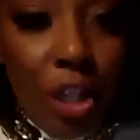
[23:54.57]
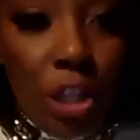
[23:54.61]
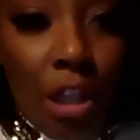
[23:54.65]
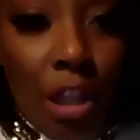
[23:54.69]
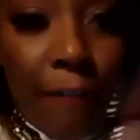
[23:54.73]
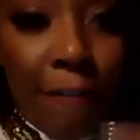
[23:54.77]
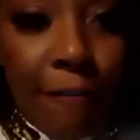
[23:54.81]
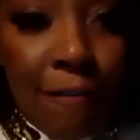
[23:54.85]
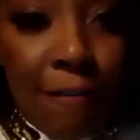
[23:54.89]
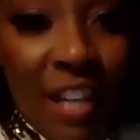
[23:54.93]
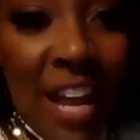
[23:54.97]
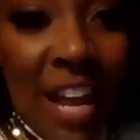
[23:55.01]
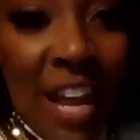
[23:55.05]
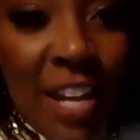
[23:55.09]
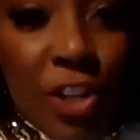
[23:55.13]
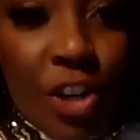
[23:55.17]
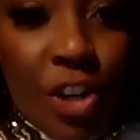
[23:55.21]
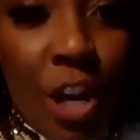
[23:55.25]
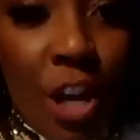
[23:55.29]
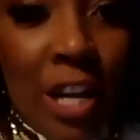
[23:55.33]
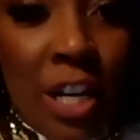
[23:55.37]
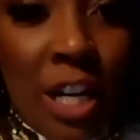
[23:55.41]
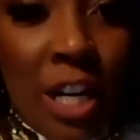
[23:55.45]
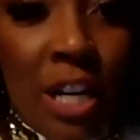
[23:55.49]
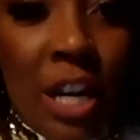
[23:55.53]
the flesh
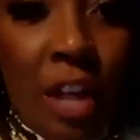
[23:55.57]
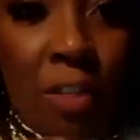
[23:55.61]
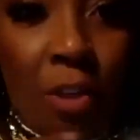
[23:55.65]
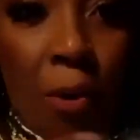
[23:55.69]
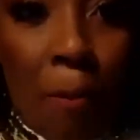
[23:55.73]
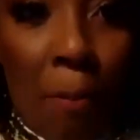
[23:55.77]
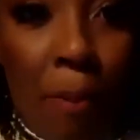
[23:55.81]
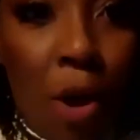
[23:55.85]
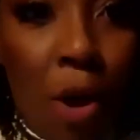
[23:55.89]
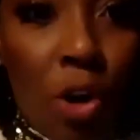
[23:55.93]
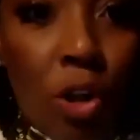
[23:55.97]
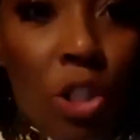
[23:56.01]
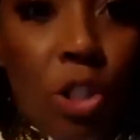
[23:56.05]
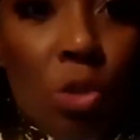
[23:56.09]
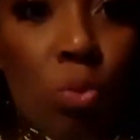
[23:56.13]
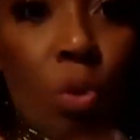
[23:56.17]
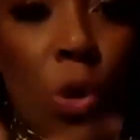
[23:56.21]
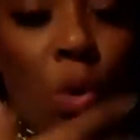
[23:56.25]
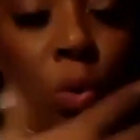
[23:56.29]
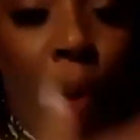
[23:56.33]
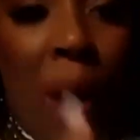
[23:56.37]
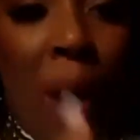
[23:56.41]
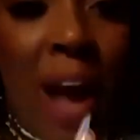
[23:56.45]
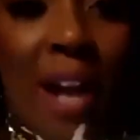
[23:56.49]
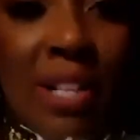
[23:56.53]
in another person
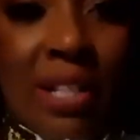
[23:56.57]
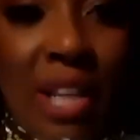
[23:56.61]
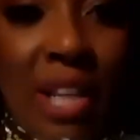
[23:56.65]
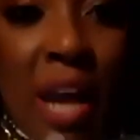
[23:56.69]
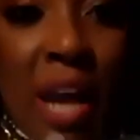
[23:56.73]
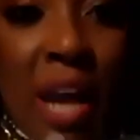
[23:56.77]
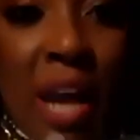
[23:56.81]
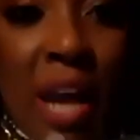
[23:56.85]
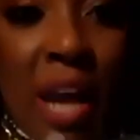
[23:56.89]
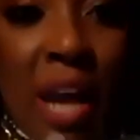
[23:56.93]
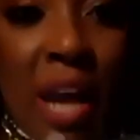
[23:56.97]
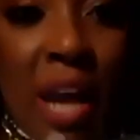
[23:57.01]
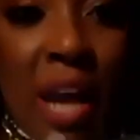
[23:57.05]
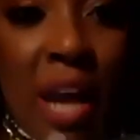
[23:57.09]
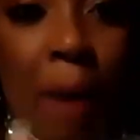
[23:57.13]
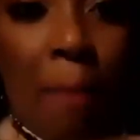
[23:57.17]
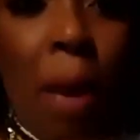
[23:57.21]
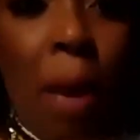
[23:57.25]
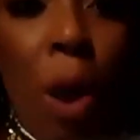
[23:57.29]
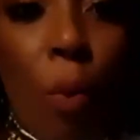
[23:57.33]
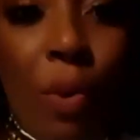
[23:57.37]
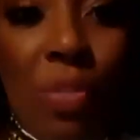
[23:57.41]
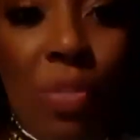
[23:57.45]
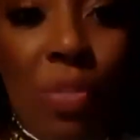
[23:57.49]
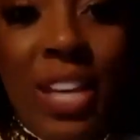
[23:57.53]
will rise up
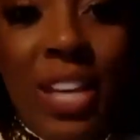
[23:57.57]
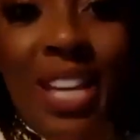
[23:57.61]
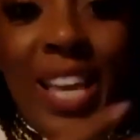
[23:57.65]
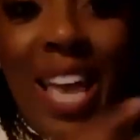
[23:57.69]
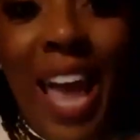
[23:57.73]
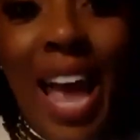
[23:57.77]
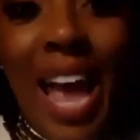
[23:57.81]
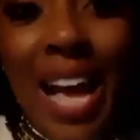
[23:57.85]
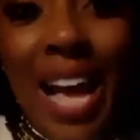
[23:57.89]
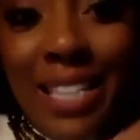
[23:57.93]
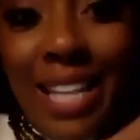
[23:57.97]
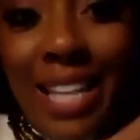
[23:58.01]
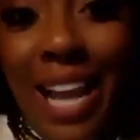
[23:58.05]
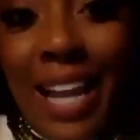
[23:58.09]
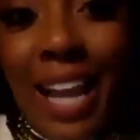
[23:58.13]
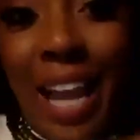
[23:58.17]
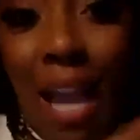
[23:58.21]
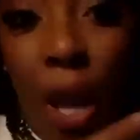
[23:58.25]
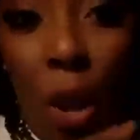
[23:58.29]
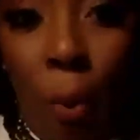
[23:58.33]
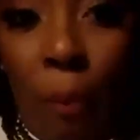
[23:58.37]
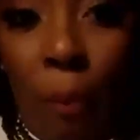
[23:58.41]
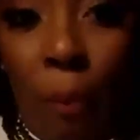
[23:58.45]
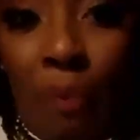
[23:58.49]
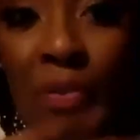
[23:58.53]
when they can't take
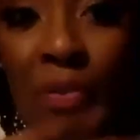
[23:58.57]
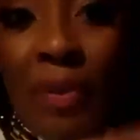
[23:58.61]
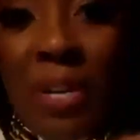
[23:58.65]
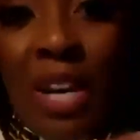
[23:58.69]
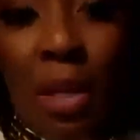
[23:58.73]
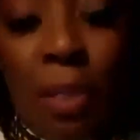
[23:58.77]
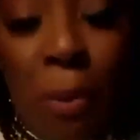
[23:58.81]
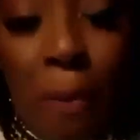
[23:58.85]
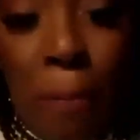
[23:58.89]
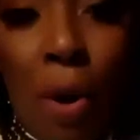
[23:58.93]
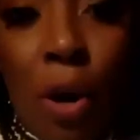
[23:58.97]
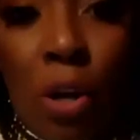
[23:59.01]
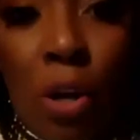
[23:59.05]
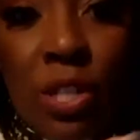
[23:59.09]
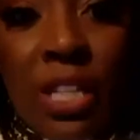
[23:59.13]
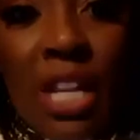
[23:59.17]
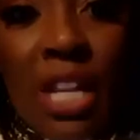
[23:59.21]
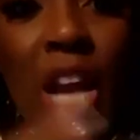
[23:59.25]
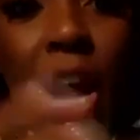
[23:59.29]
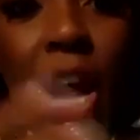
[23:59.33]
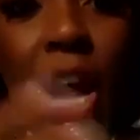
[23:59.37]
help from another person.